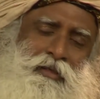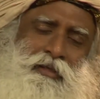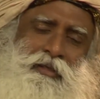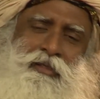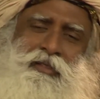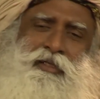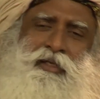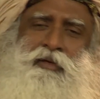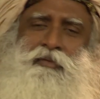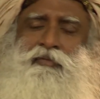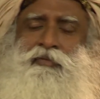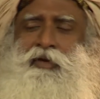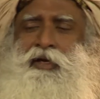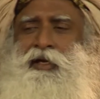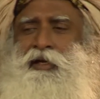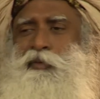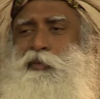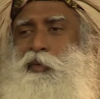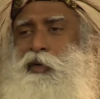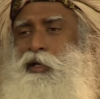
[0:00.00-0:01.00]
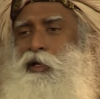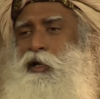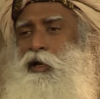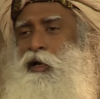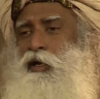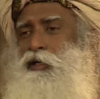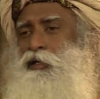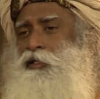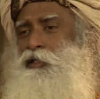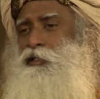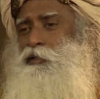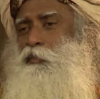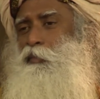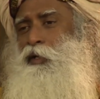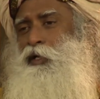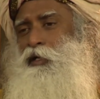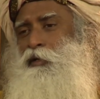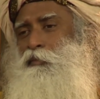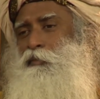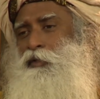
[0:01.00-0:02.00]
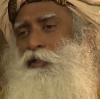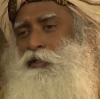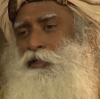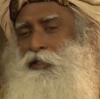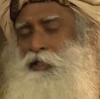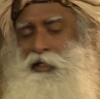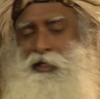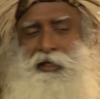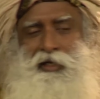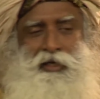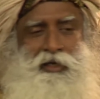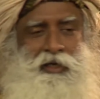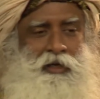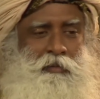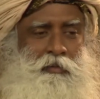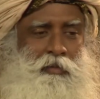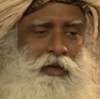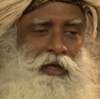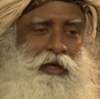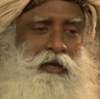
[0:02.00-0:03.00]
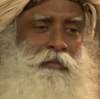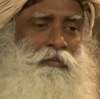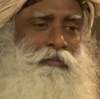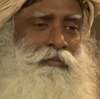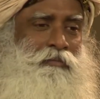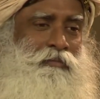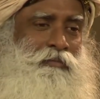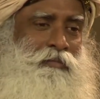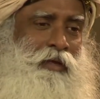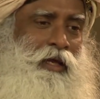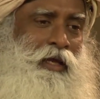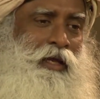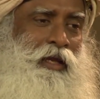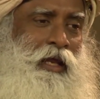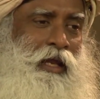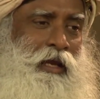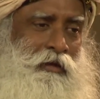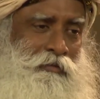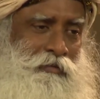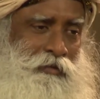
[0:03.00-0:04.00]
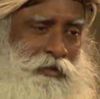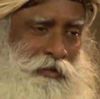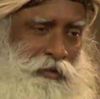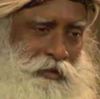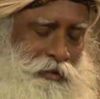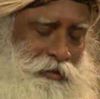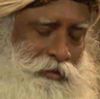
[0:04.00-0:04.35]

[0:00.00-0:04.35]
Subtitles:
Somewhere one artist made a mistake and it became an elephant.